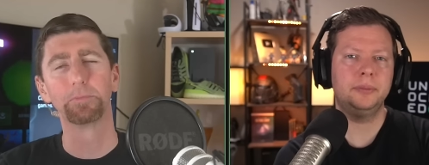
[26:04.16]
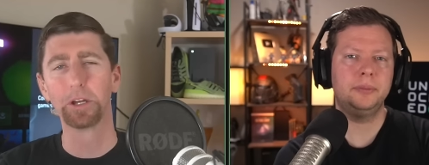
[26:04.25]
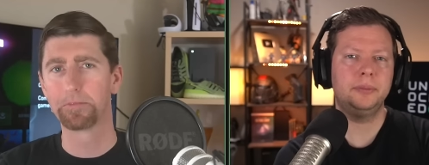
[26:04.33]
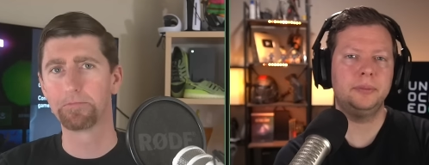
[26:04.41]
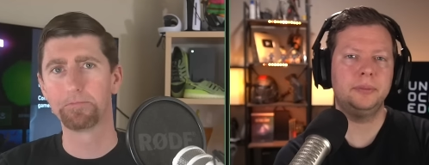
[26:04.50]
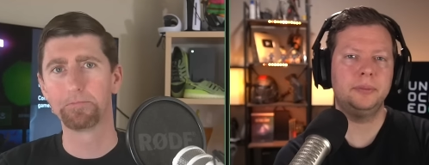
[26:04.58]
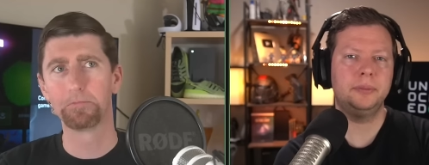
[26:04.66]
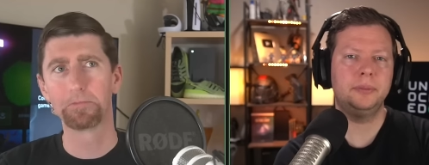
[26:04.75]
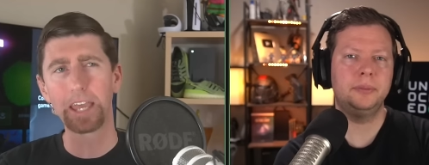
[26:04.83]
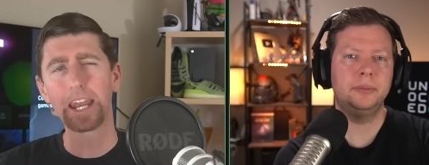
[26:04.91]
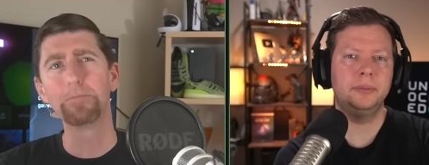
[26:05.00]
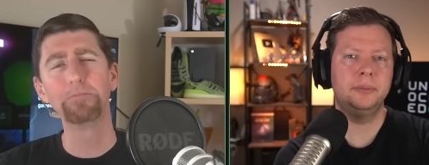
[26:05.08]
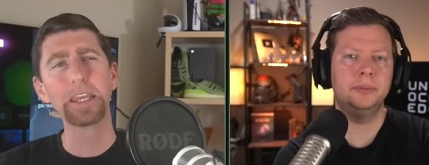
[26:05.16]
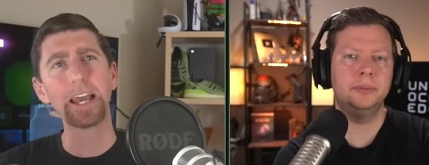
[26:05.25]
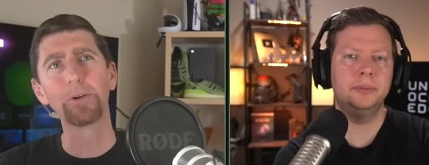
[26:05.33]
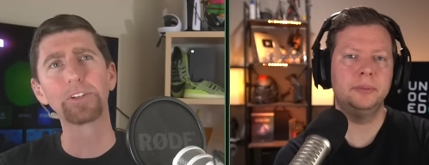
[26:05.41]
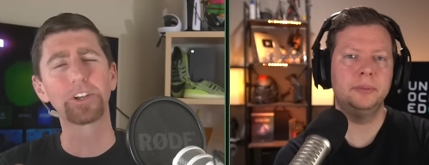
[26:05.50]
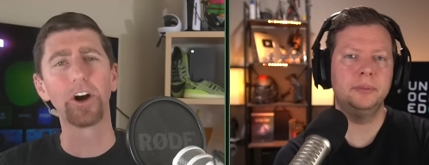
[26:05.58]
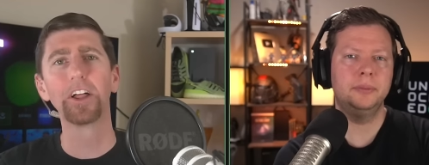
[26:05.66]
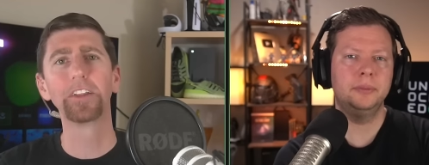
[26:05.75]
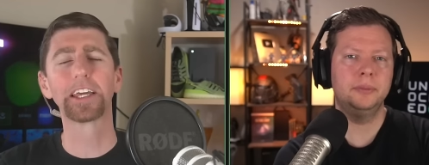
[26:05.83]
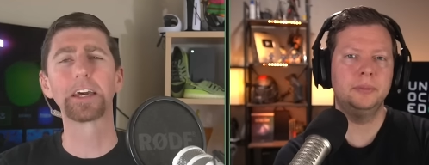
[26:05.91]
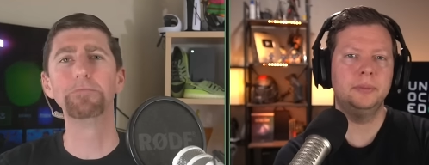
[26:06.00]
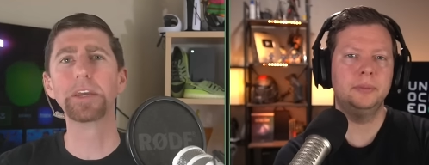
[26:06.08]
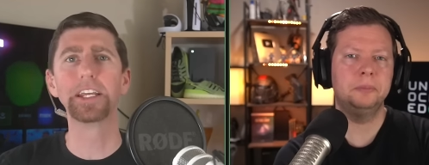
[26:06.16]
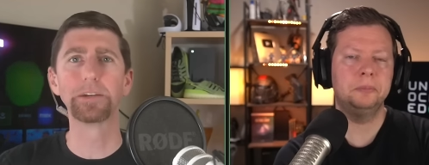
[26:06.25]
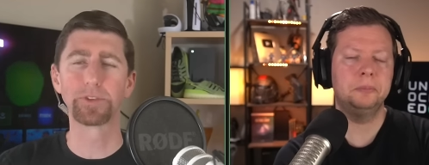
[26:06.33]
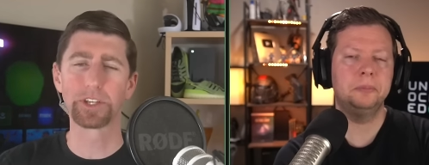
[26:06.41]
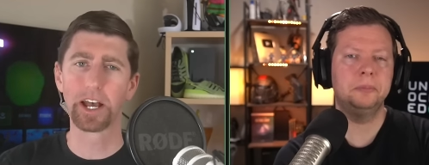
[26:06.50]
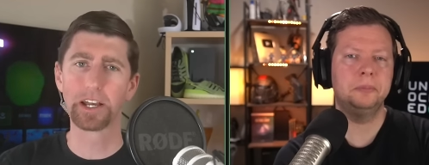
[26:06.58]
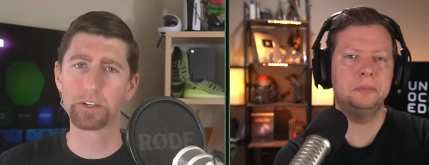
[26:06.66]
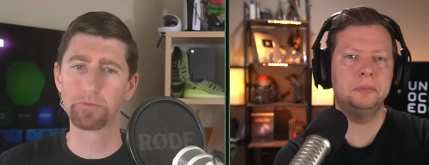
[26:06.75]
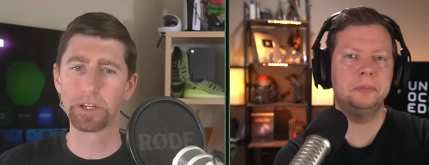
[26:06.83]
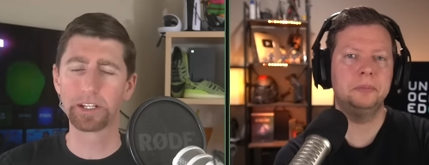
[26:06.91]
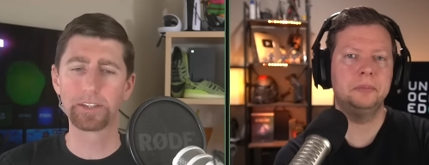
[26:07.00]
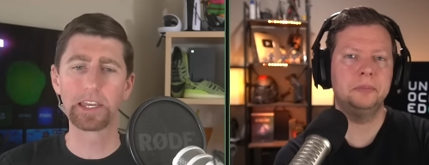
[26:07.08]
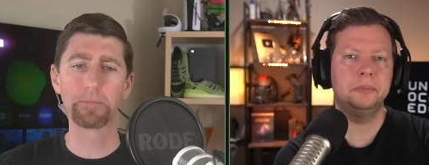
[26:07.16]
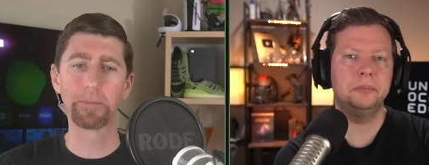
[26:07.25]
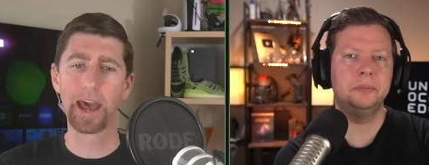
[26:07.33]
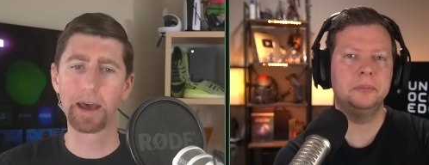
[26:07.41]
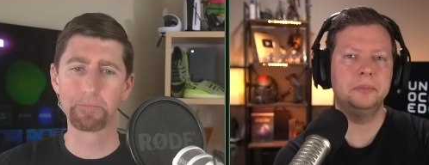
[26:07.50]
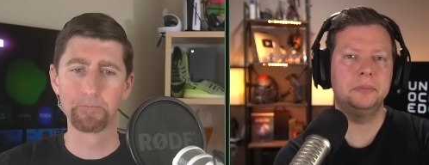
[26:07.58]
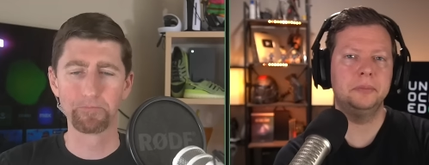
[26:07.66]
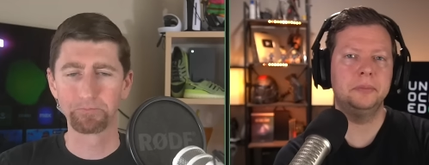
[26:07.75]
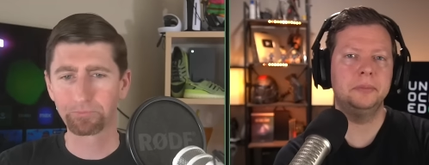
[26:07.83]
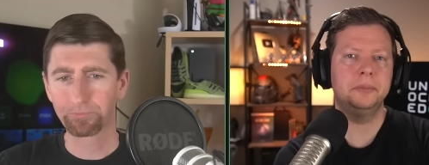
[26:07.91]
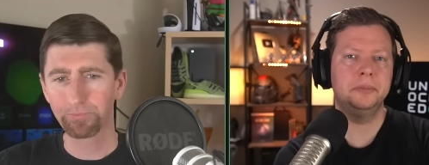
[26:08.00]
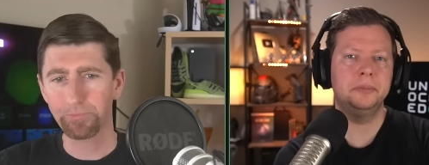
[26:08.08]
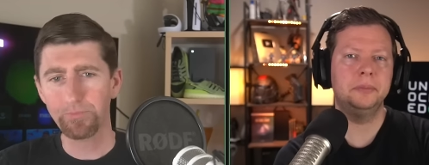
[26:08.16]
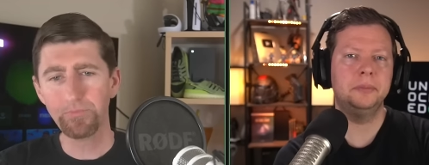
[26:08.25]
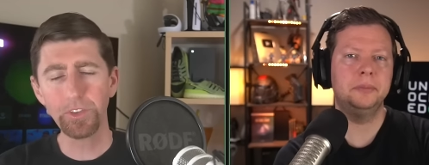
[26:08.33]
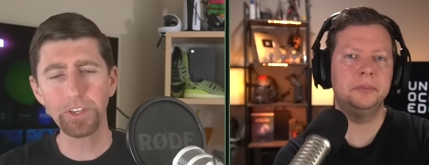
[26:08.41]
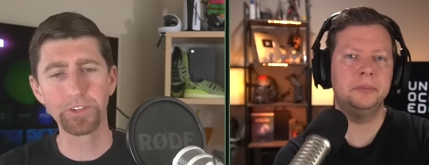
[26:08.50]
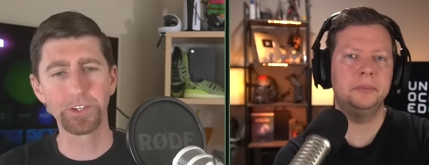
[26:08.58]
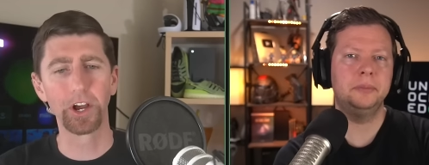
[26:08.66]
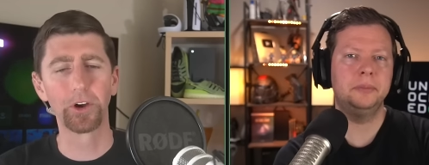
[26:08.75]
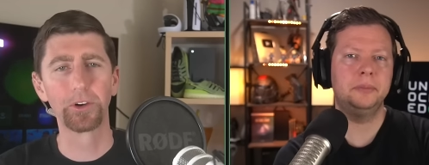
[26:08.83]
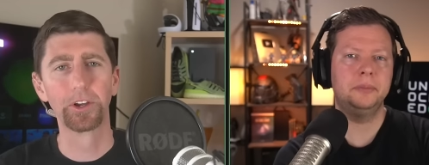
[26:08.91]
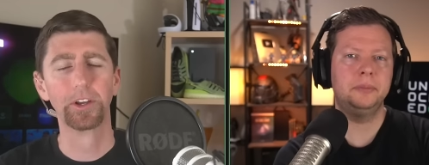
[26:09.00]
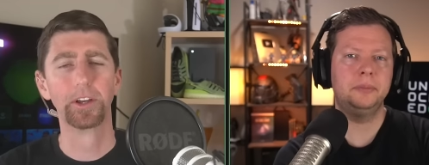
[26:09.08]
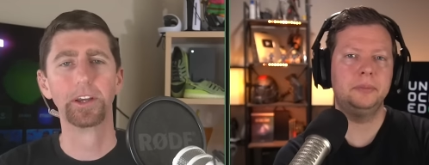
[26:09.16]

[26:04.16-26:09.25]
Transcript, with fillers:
Speaker 1: but kind of me. I would call it like a medium-sized big team map. So